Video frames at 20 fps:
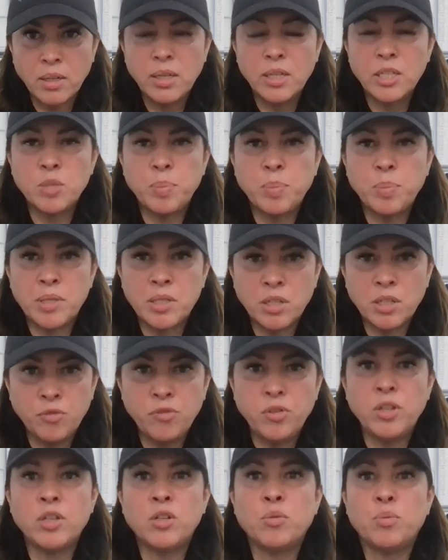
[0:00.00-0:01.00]

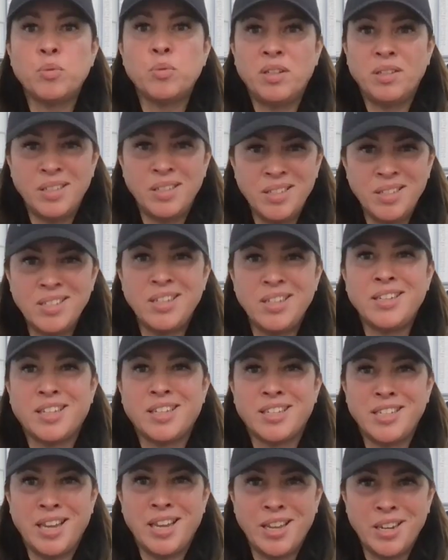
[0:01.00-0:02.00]
specific, realistic,
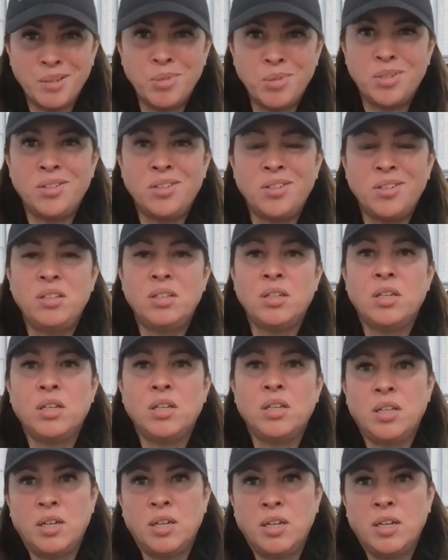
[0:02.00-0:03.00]
attainable.
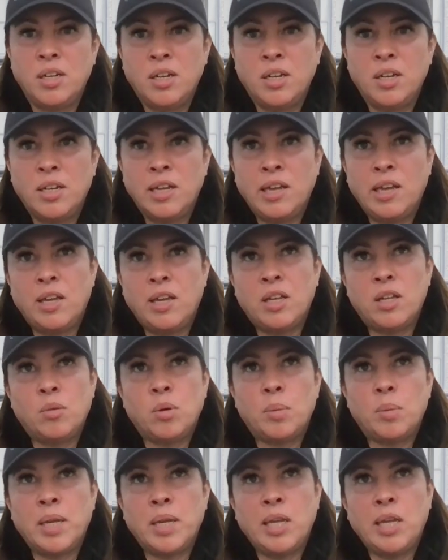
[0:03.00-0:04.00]
What
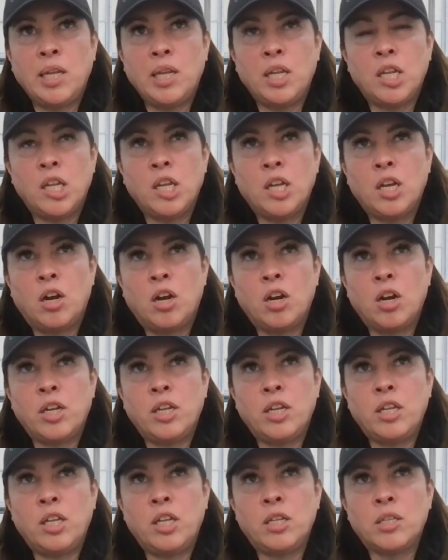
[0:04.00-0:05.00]
am I?
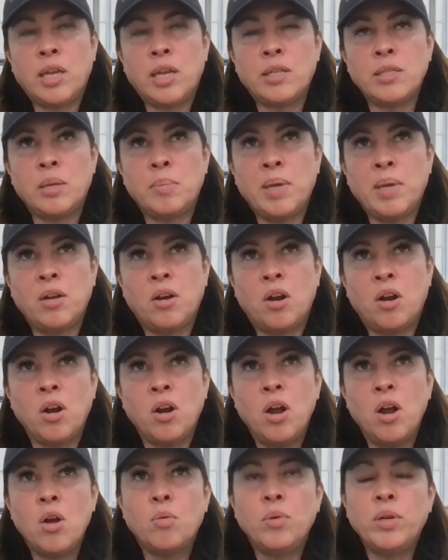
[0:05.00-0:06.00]
SMAR,
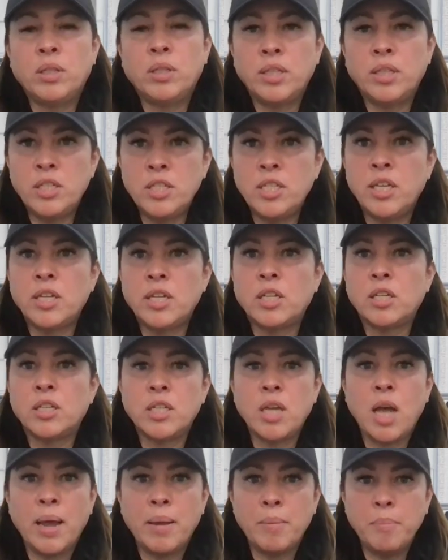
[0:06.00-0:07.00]
realistic,
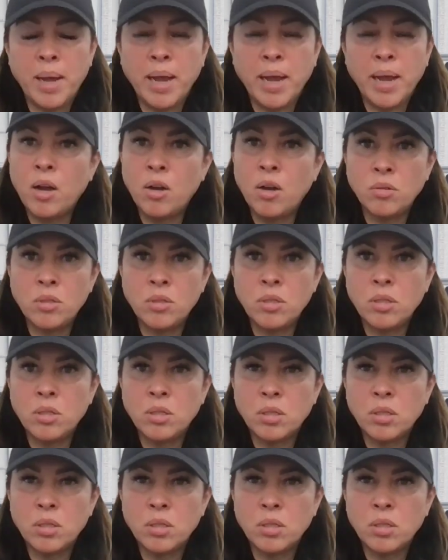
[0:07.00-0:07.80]
time bound.